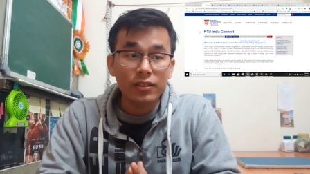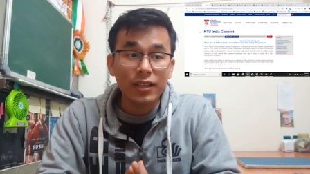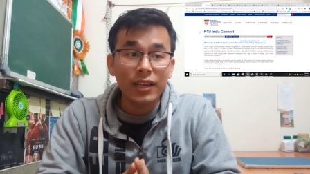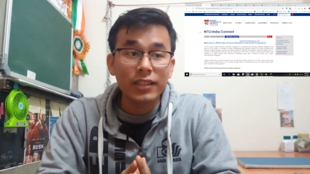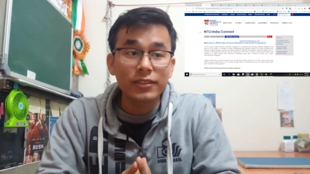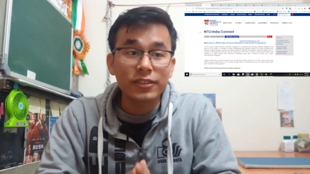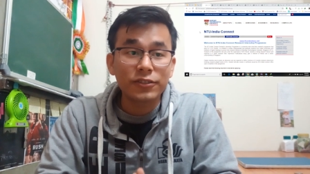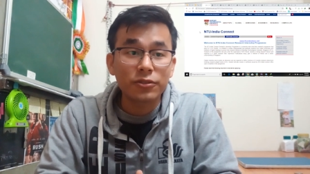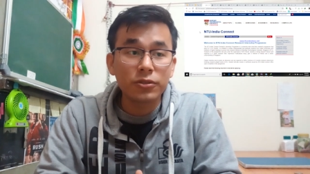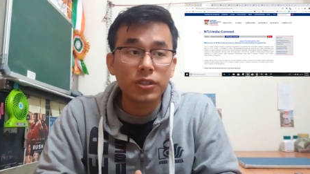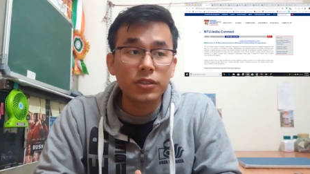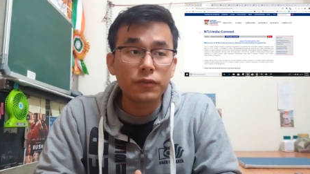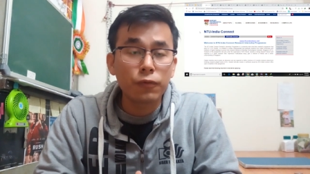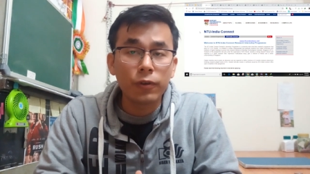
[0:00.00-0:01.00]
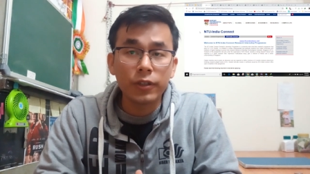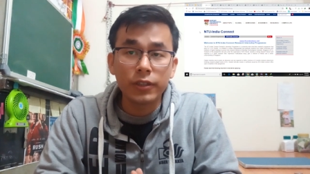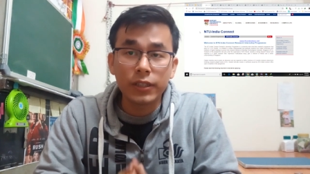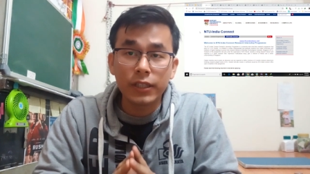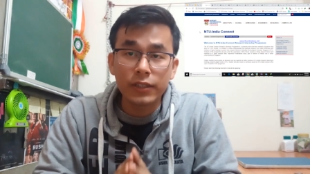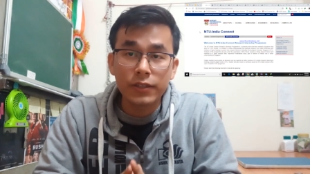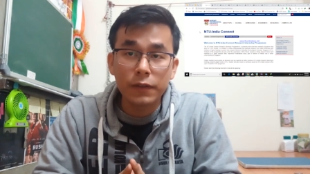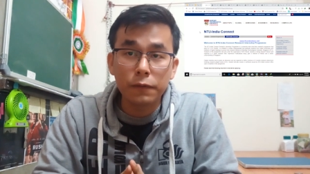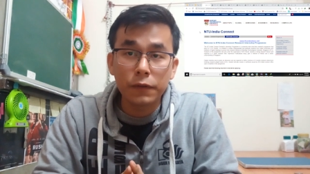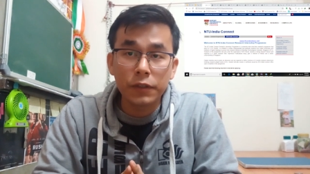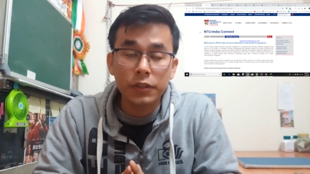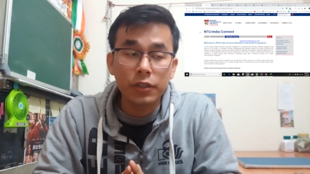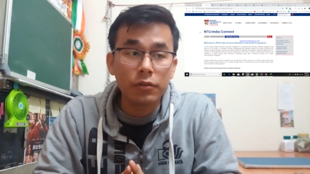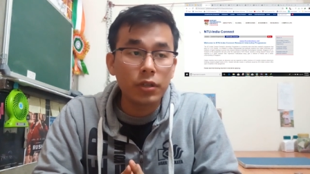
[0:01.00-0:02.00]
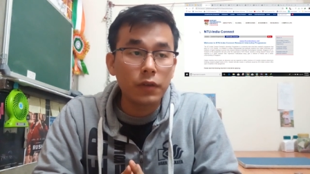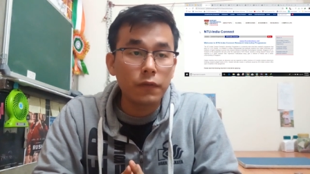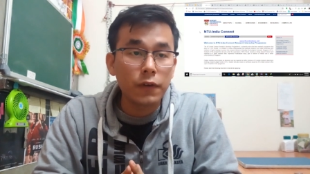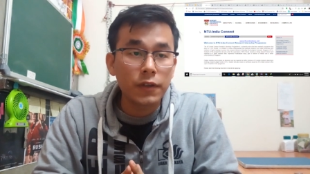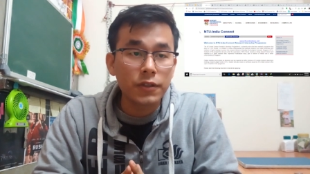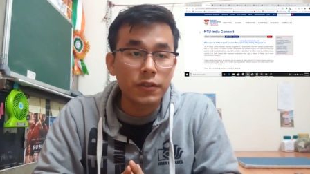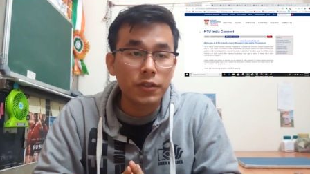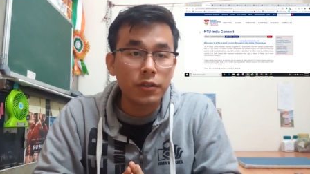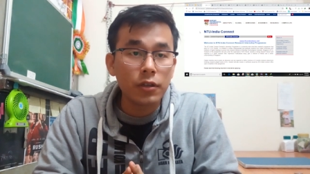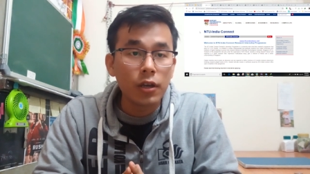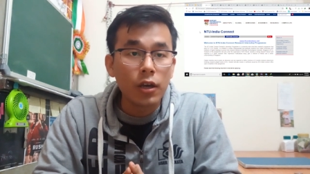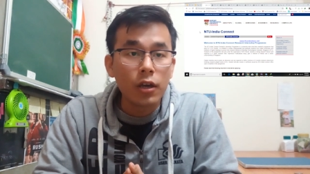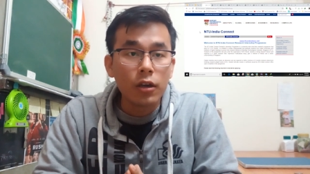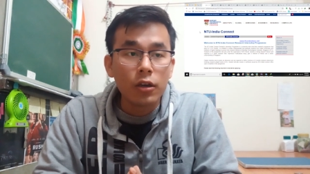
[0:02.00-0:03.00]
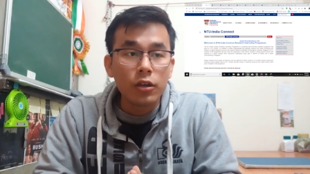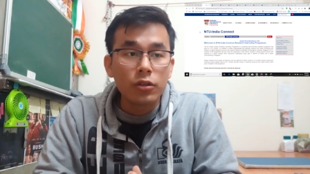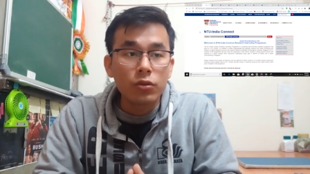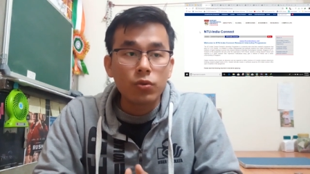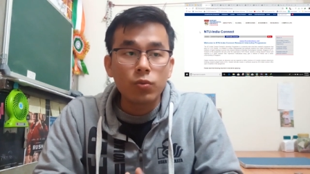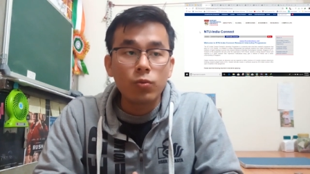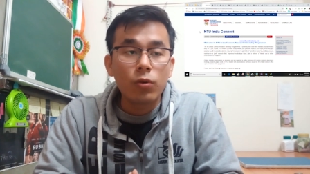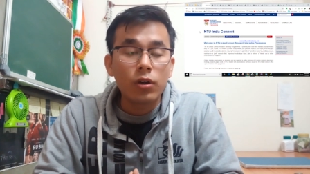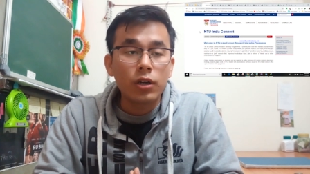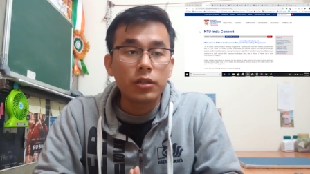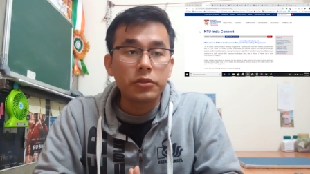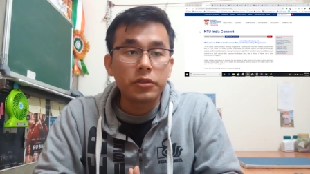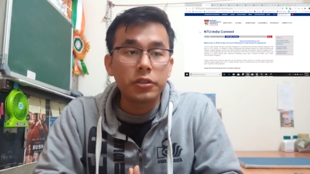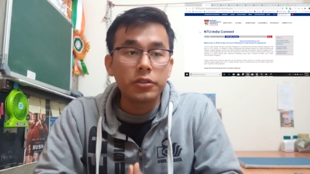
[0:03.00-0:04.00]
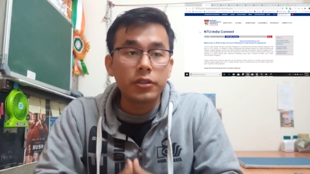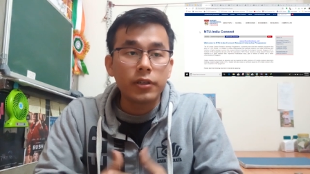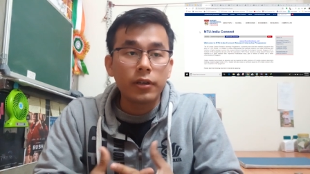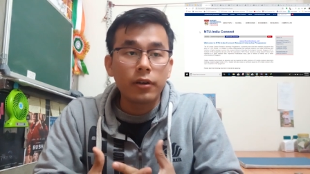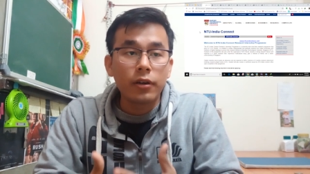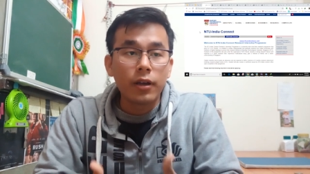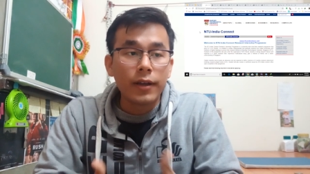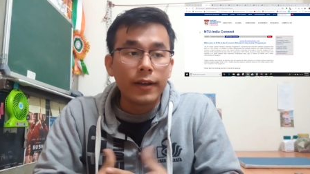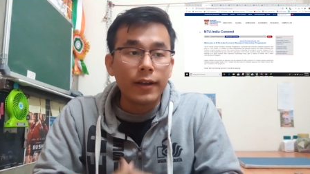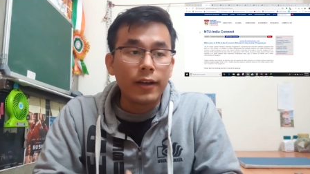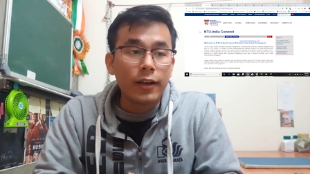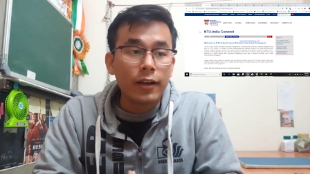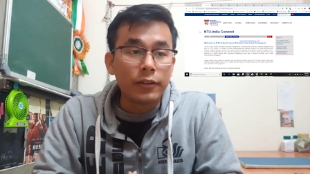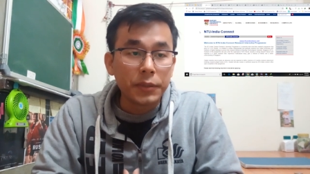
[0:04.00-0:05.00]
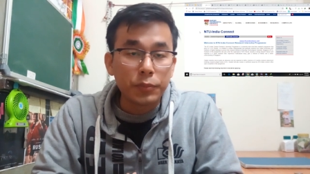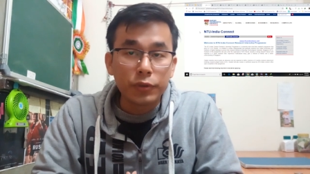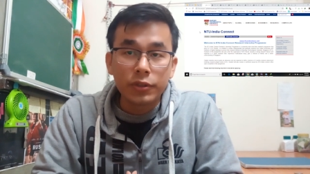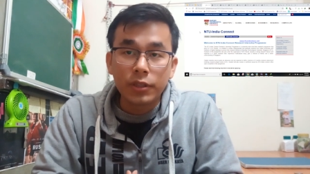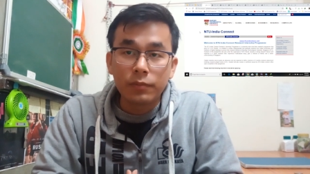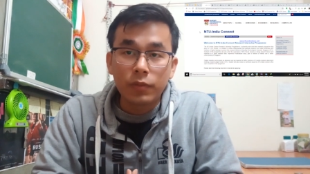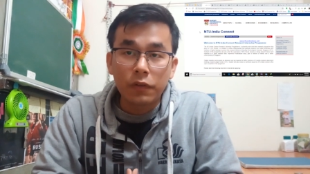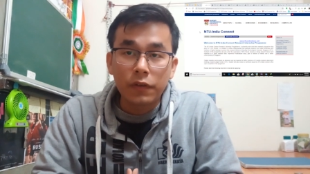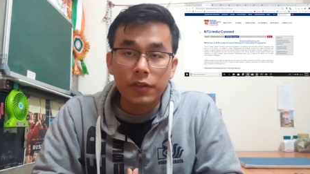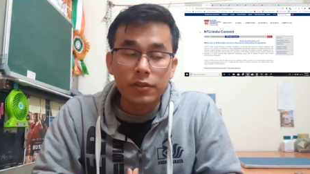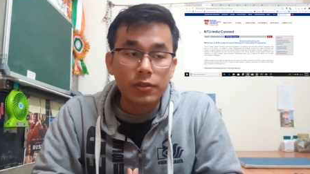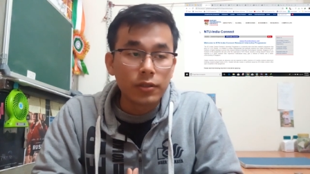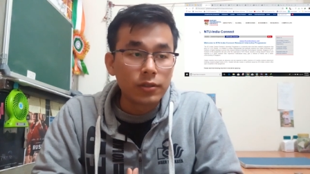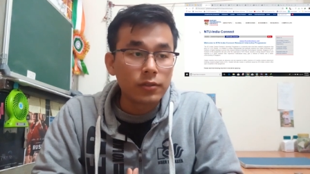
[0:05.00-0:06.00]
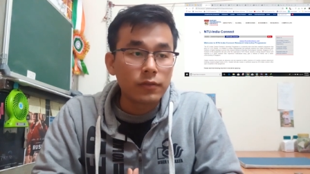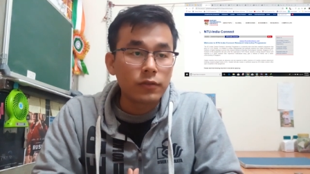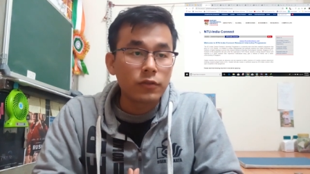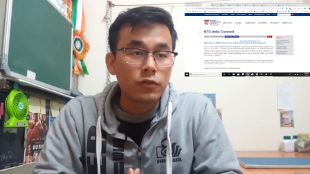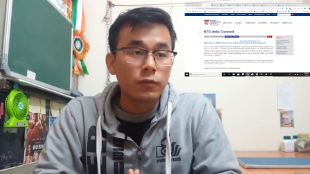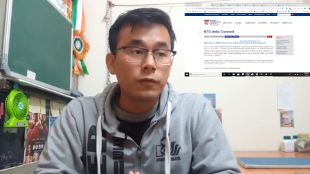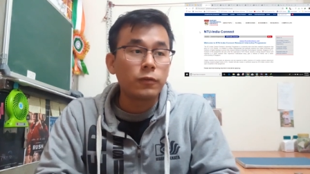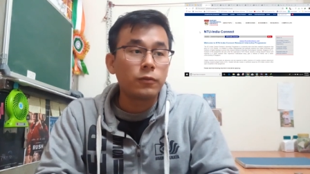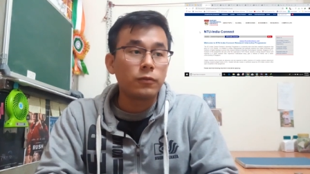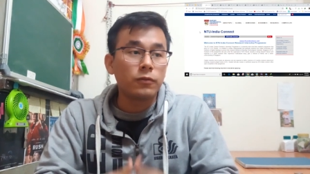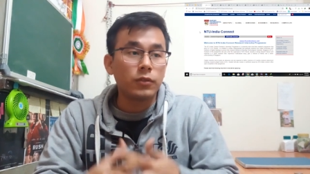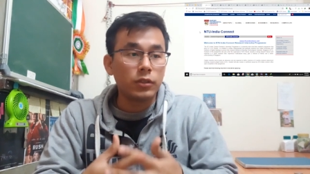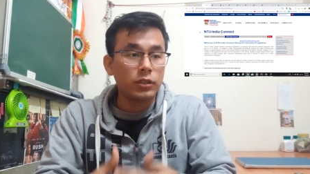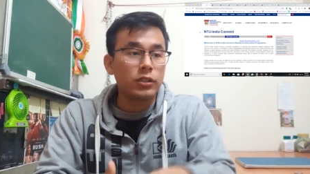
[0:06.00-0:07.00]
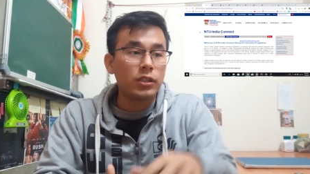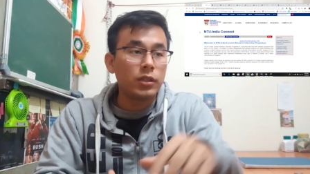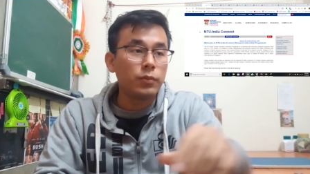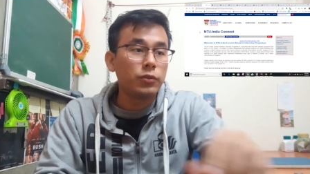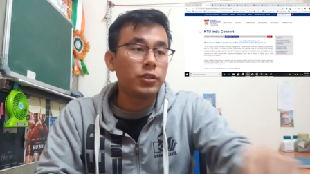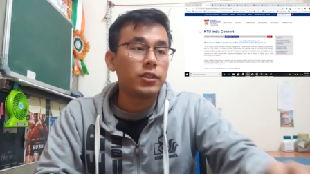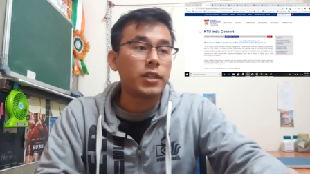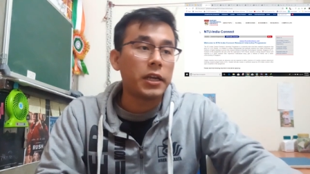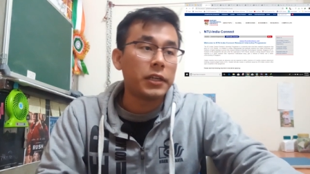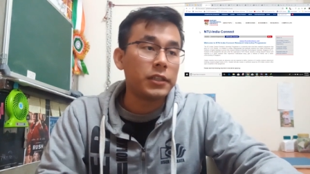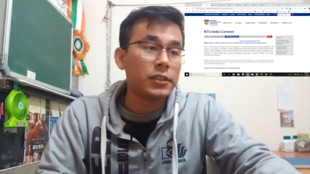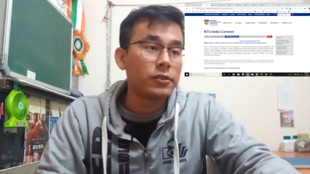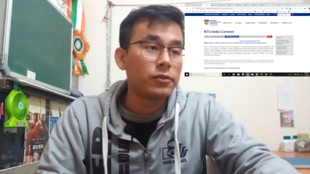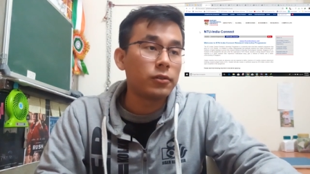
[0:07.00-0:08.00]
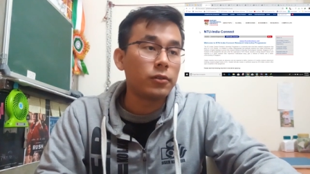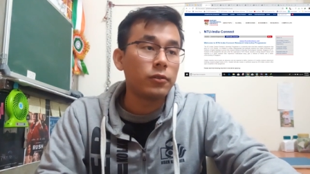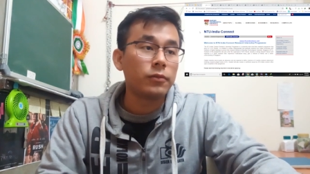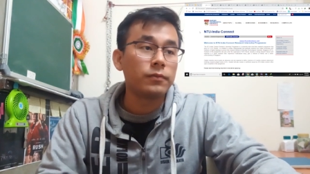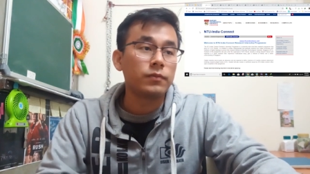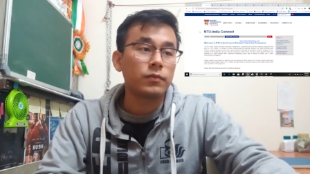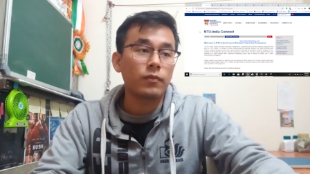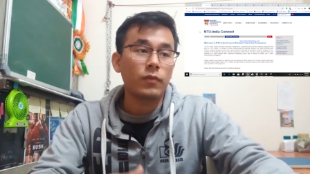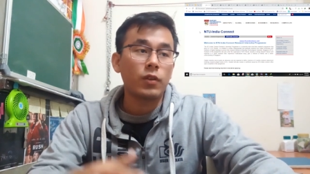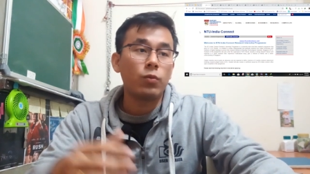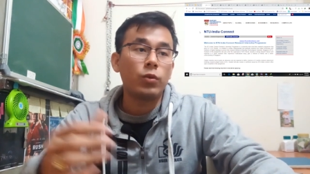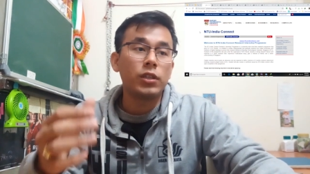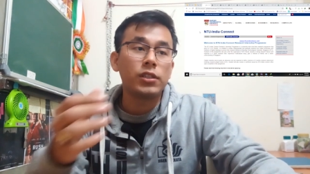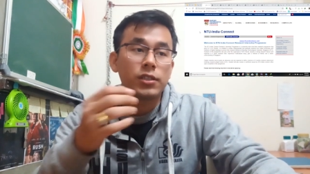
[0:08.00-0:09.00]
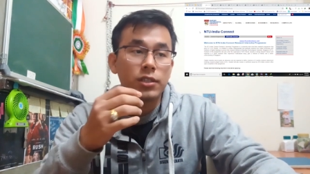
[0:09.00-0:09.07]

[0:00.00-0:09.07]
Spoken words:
talented students for internship in their university to work under their reputed professors, under the reputed scientists. So one